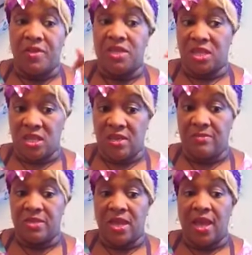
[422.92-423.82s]
the
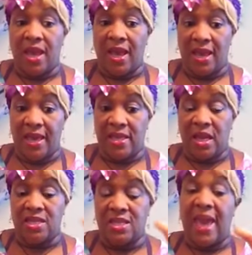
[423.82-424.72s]
teams and
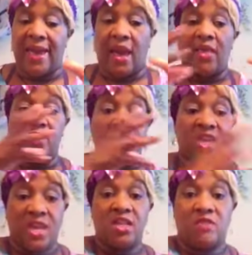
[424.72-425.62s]
attack
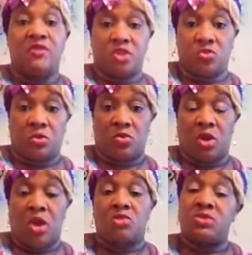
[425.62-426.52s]
the individual
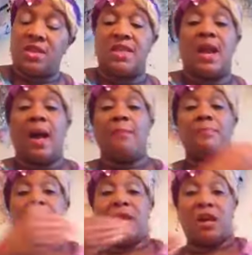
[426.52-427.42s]
so that the
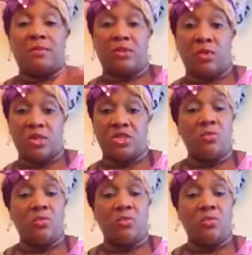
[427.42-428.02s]
up-and-coming ones.